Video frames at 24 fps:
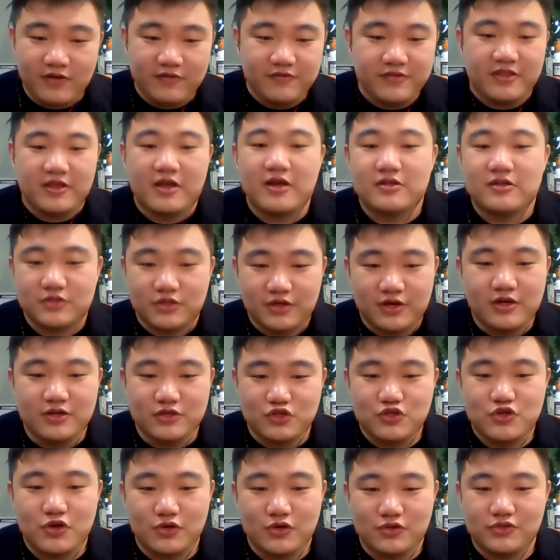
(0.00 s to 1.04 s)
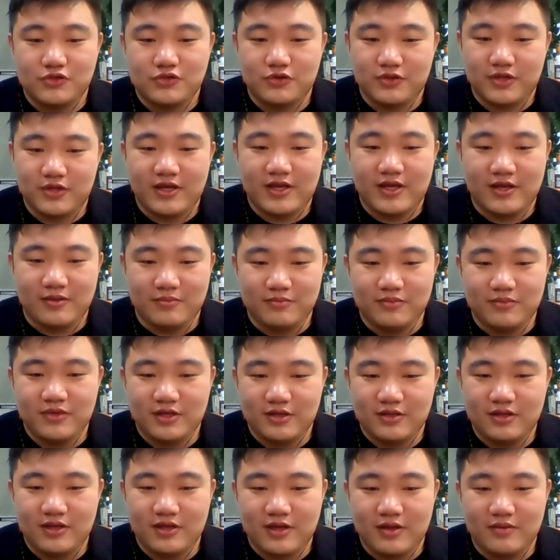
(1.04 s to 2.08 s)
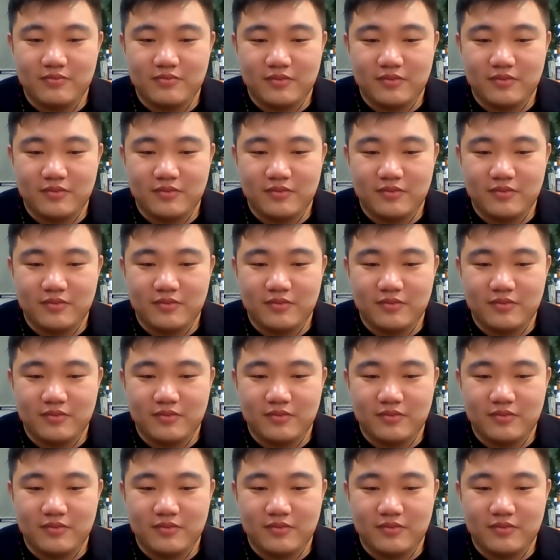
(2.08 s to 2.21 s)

have everything under control, so they can